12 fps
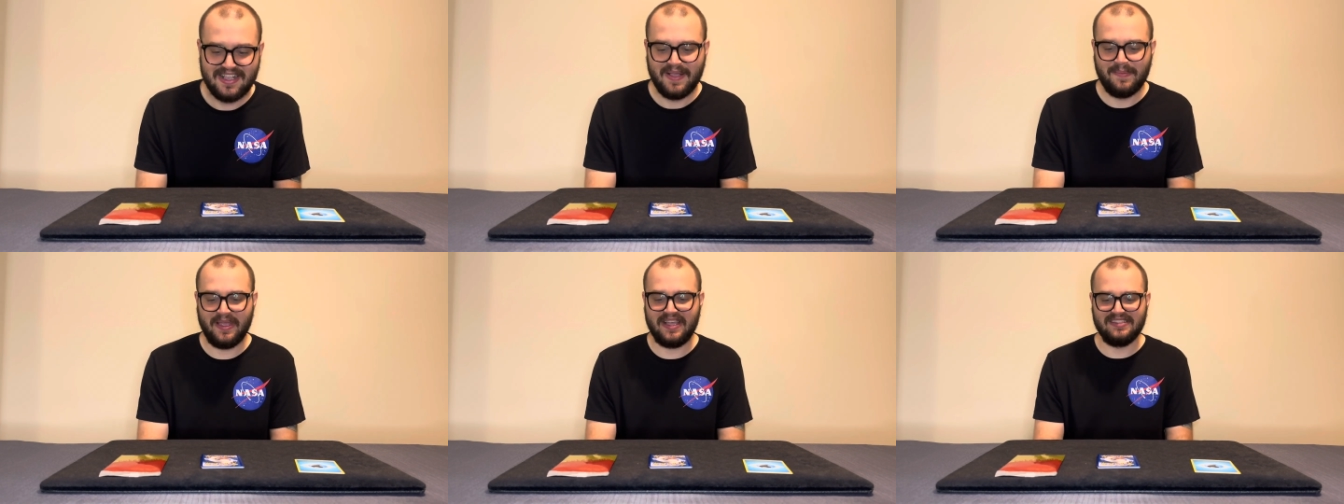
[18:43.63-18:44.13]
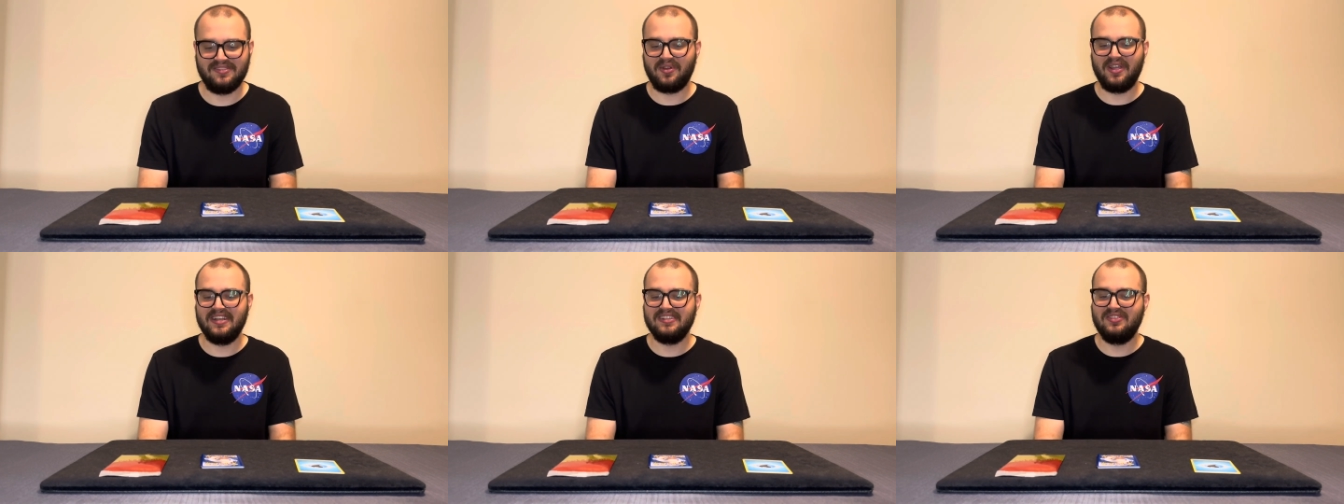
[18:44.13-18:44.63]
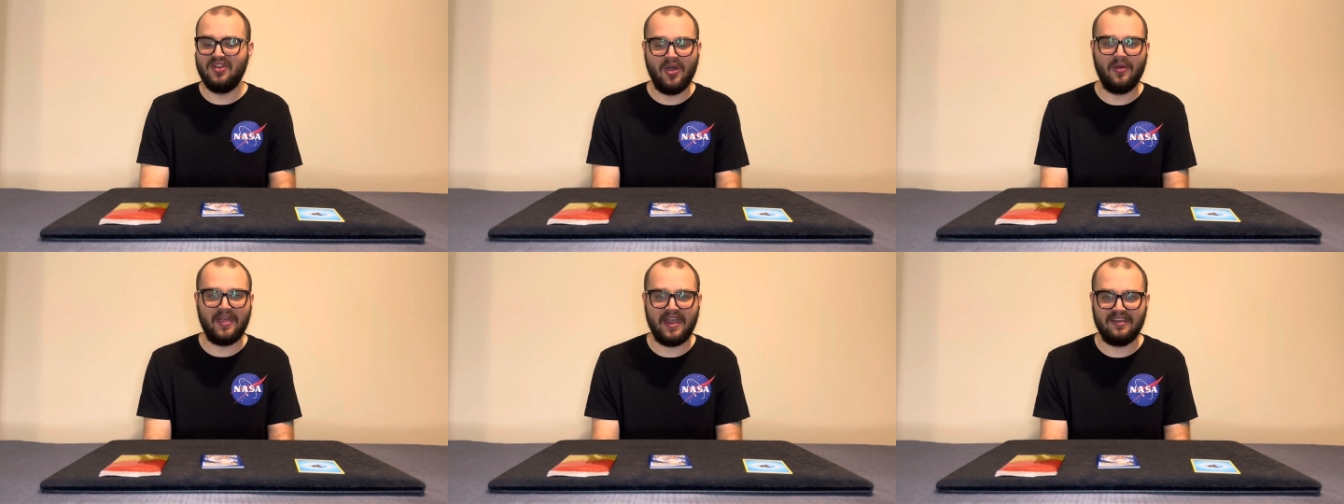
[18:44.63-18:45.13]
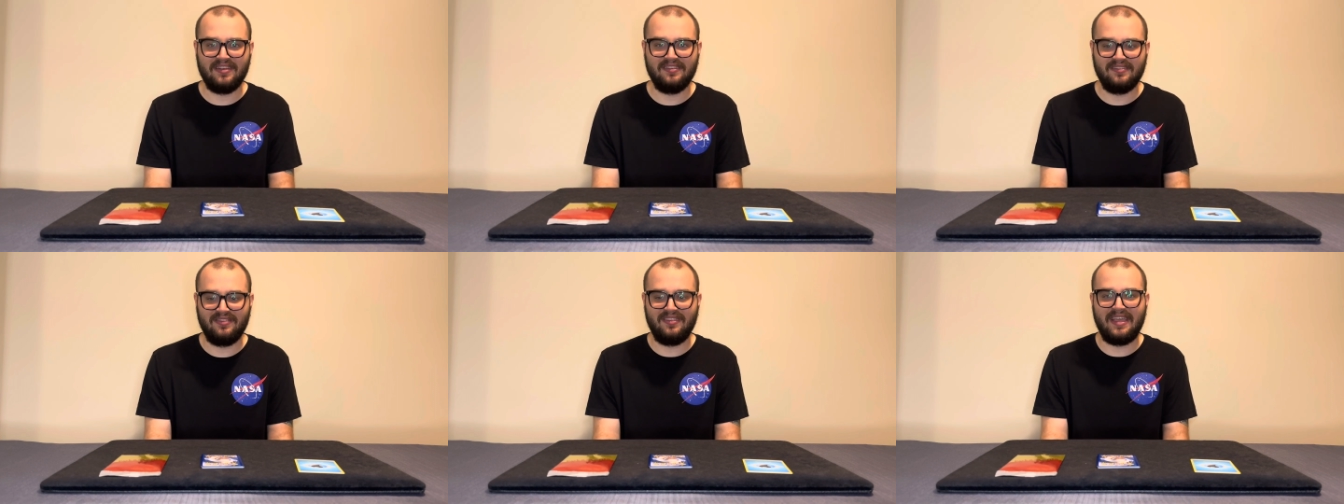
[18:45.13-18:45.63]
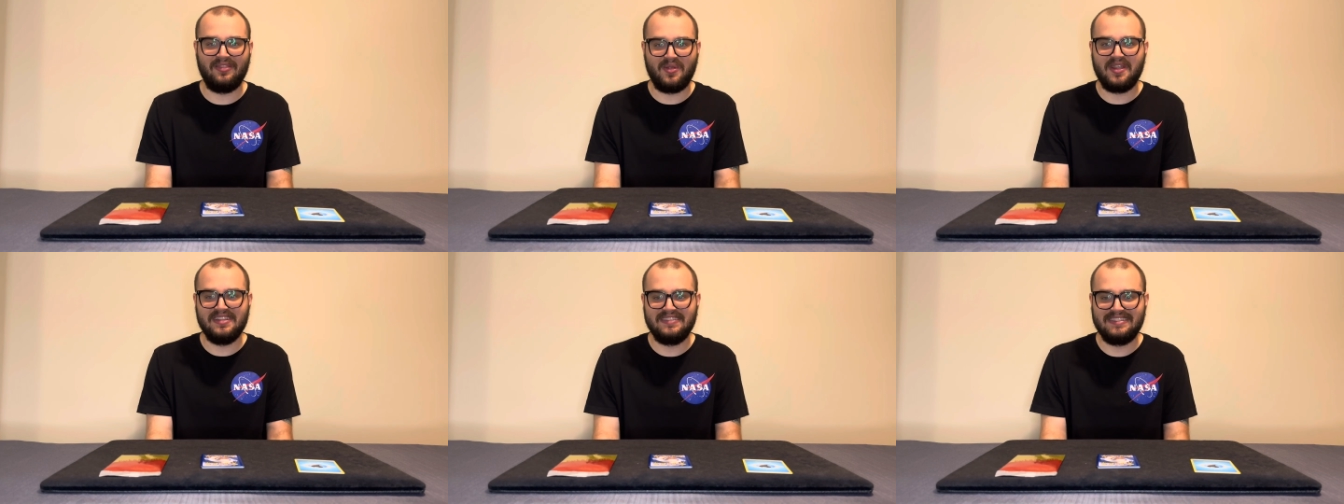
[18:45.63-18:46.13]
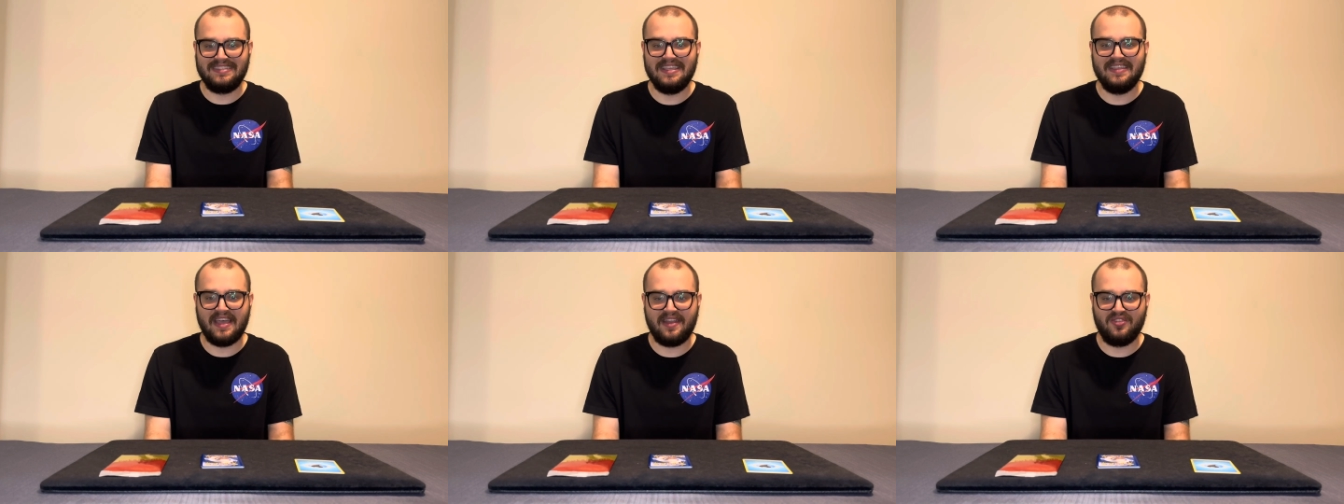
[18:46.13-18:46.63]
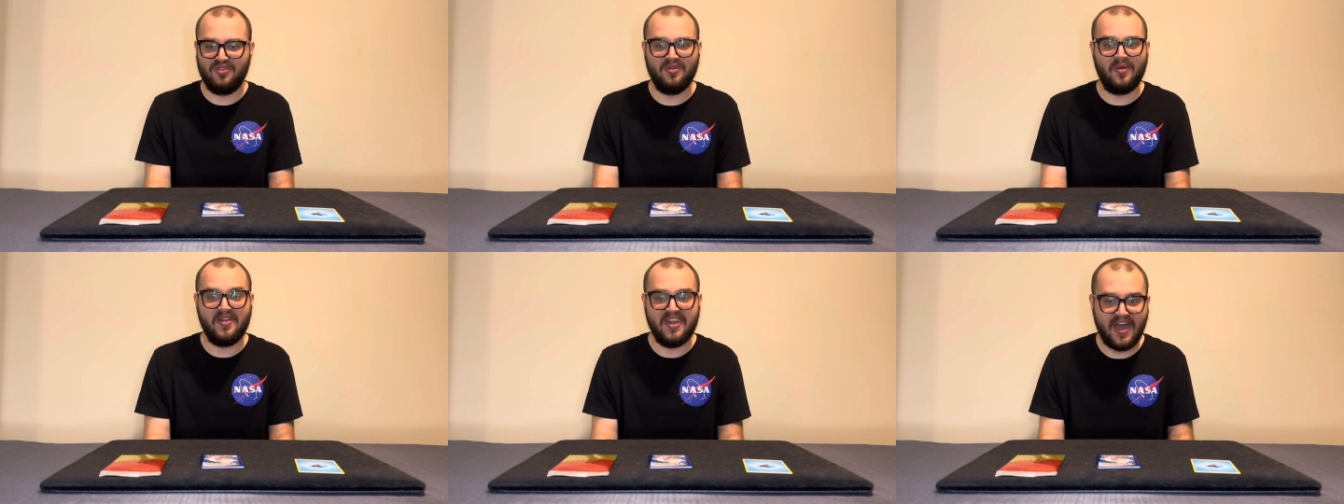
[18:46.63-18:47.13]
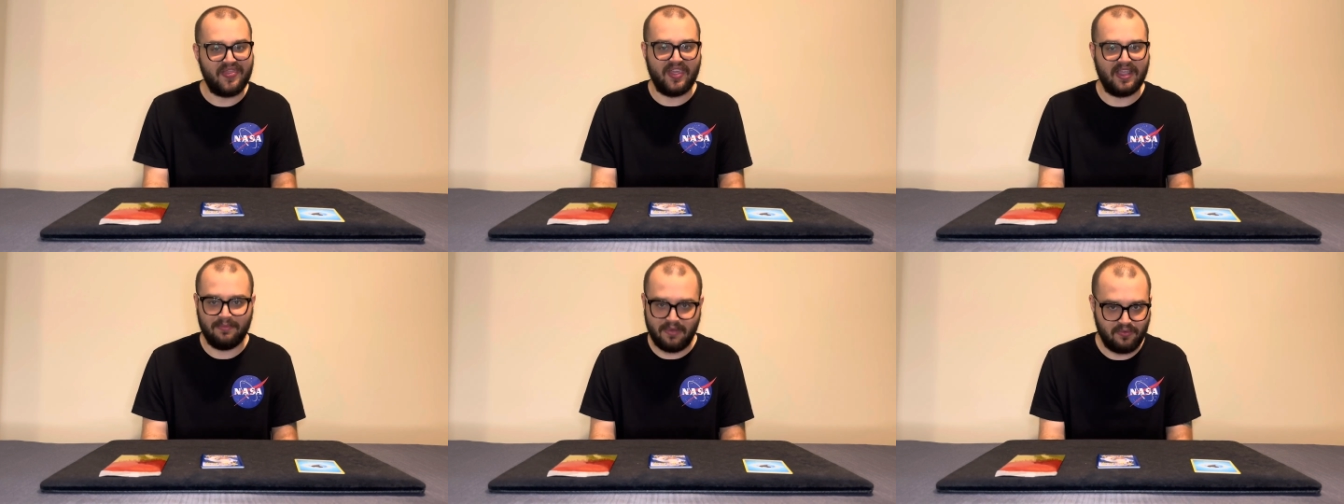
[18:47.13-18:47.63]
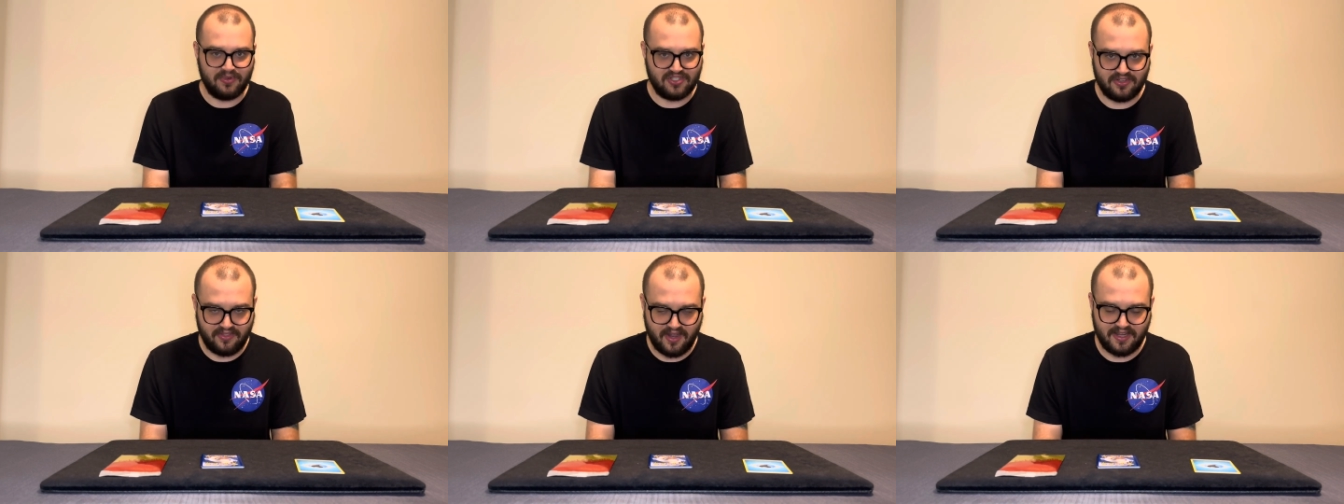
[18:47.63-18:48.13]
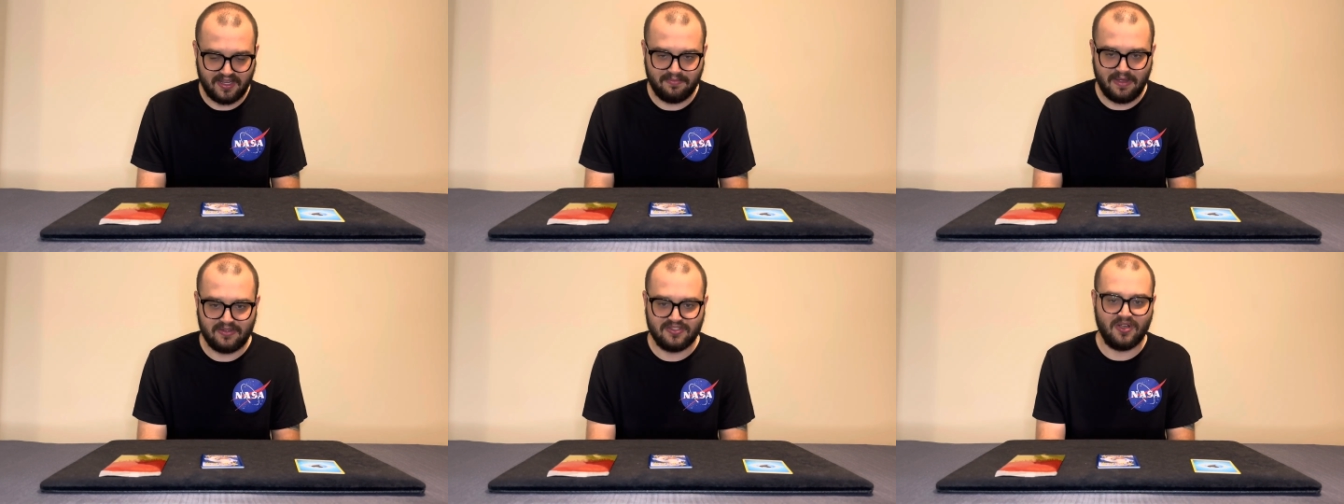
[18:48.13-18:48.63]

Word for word: because they're going to know that and they're going to see that you know nothing about what you're talking about.